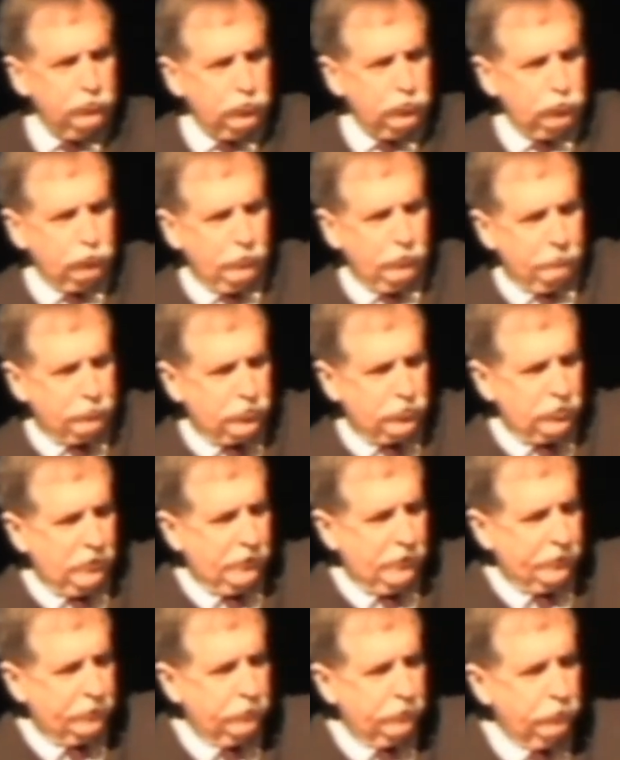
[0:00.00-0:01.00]
strips
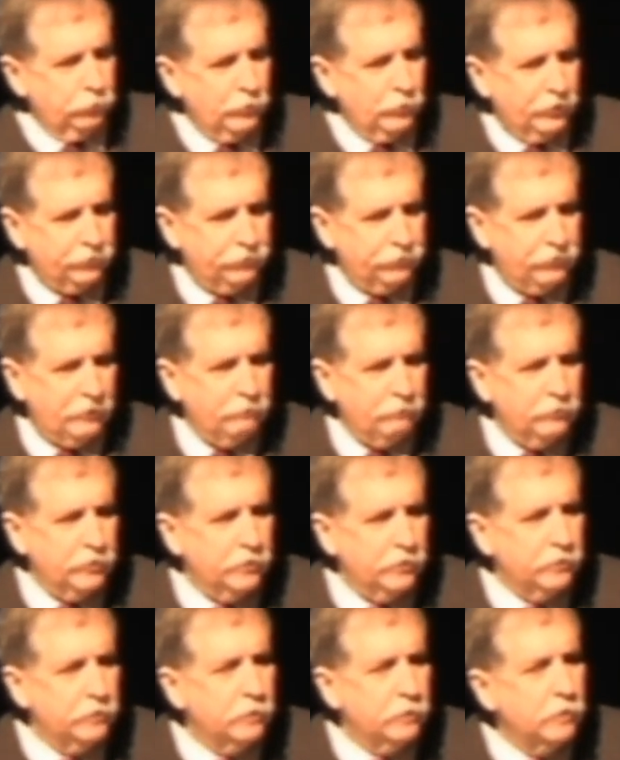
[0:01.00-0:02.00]
like US
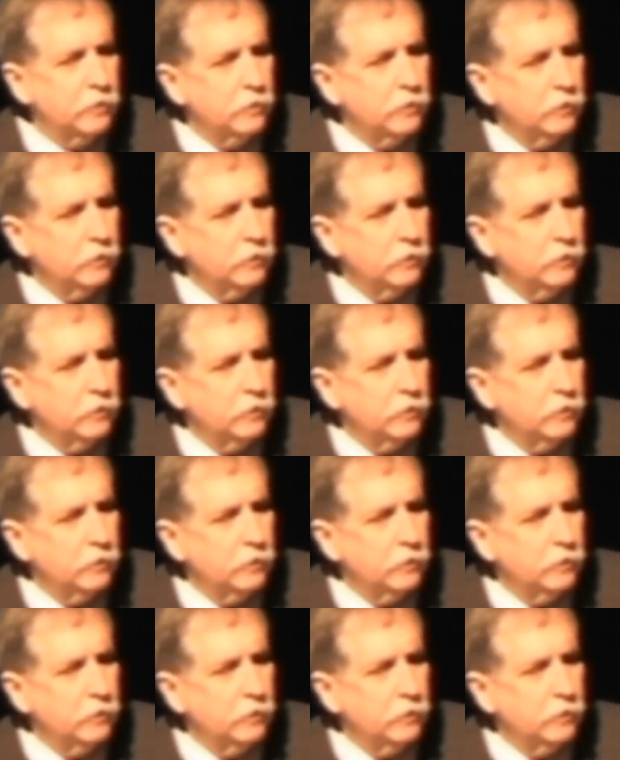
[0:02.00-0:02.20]
70